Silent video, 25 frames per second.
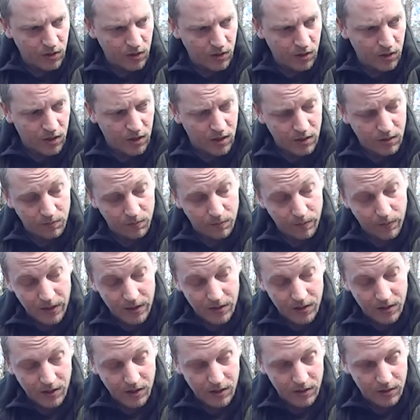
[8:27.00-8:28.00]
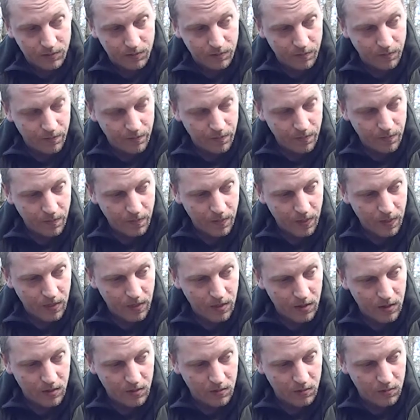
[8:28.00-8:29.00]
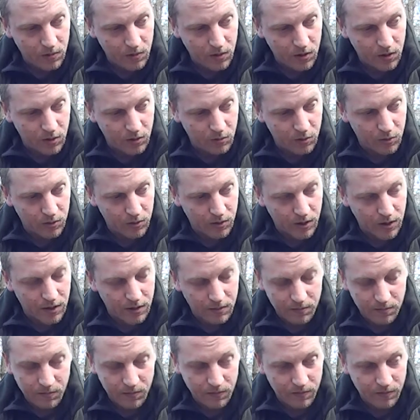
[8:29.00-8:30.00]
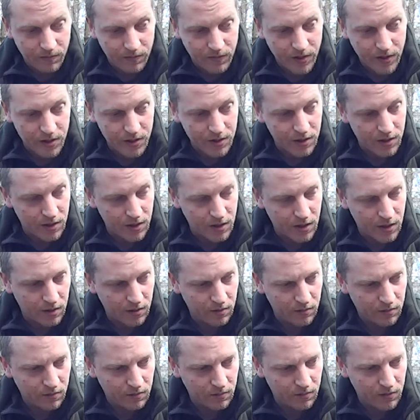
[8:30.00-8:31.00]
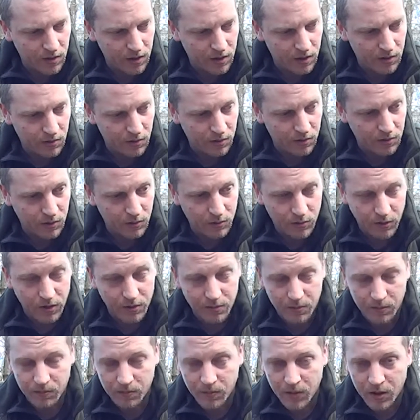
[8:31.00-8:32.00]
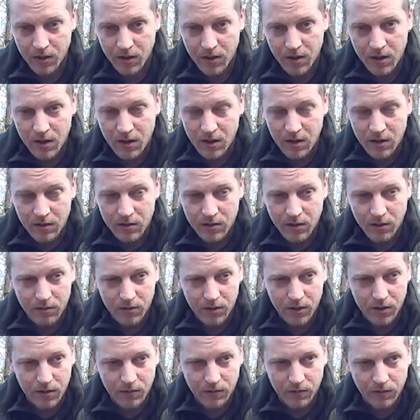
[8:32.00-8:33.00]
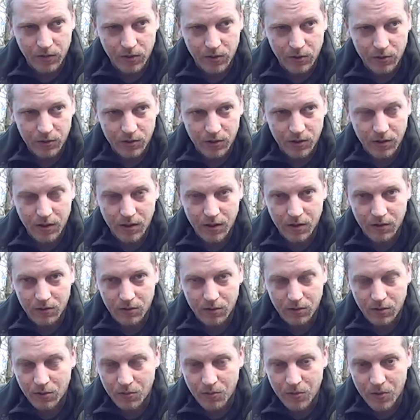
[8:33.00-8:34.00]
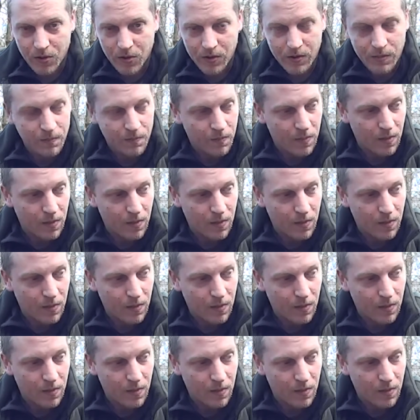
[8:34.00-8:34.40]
of basically what I would finish the video. It's alright, I'm totally confused today, I don't know why.